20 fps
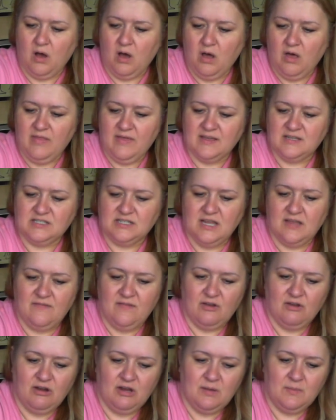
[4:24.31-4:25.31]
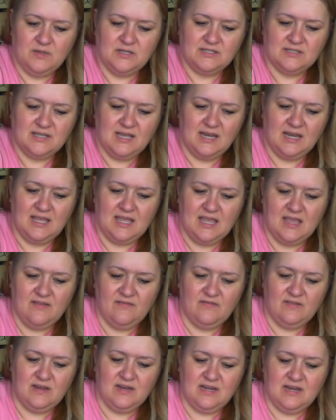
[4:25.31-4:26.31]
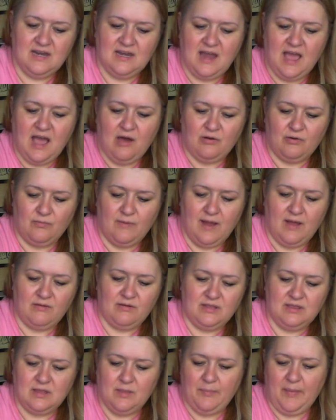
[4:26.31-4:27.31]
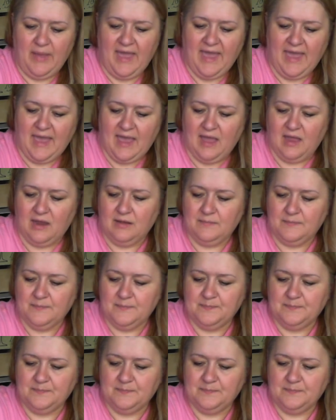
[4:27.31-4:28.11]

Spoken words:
all that shaving cream and just kind of evening it out around in the pan.